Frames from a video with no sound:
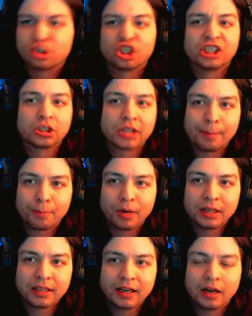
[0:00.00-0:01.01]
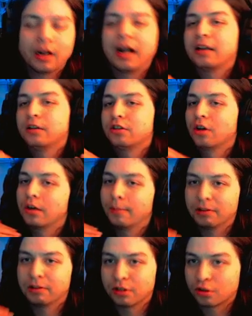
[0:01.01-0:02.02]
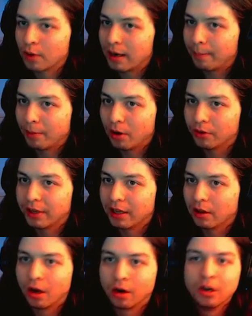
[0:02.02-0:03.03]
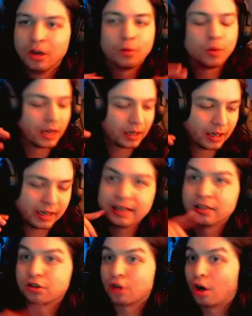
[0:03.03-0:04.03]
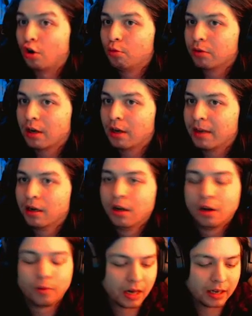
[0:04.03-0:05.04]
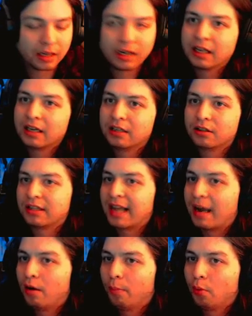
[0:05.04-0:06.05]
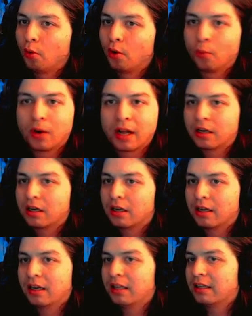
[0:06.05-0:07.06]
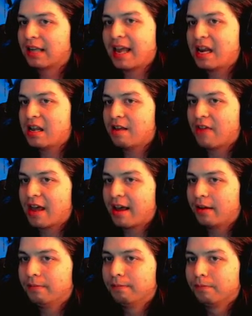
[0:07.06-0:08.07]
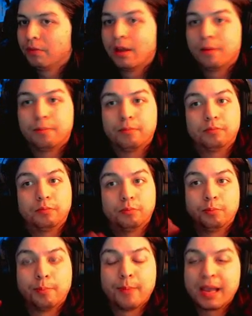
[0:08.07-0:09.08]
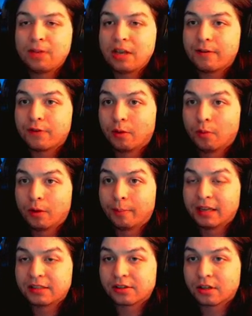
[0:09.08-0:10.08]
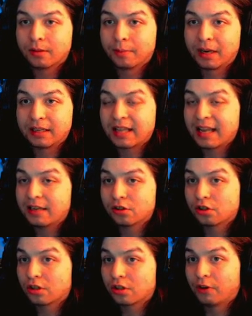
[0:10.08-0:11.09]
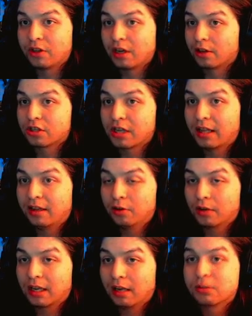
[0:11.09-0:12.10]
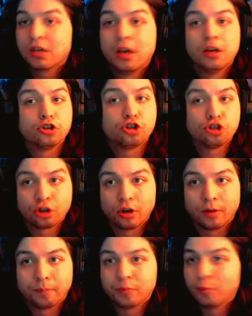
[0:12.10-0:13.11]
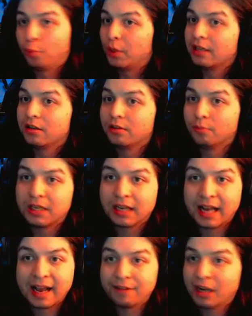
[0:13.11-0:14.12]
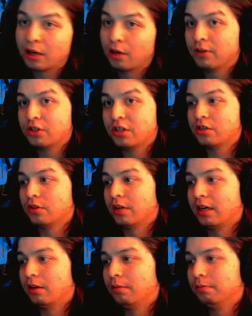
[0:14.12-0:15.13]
stop right there. I could talk about this crap all day long. We're not gonna get into Homecoming. We're not gonna get into Downpour. We're not gonna get into any of that. Maybe if y'all want my takes and stuff on the other Silent Hill games, sure, we can have that conversation later.